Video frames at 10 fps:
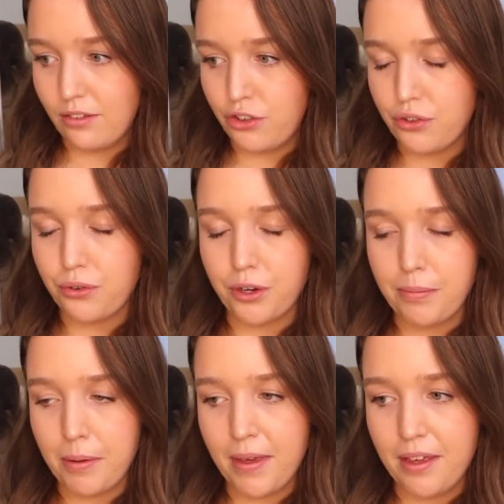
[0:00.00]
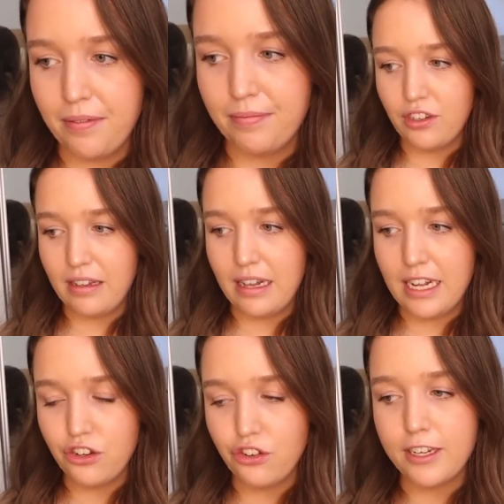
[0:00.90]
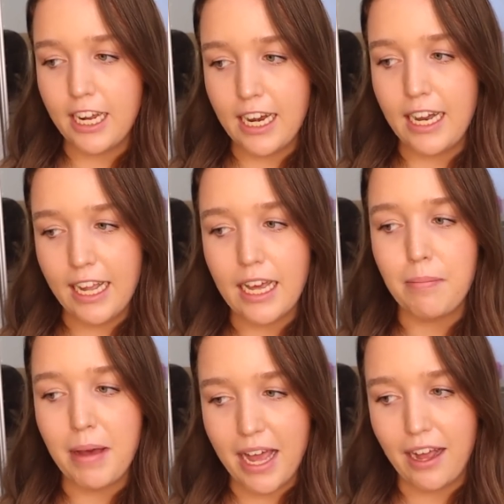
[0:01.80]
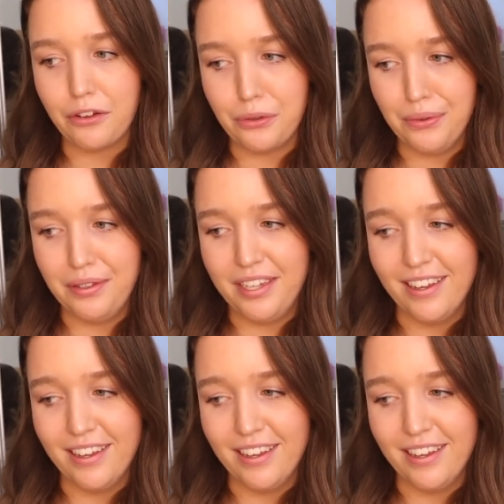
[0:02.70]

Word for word: She's grooming me. She's literally licking my ankles.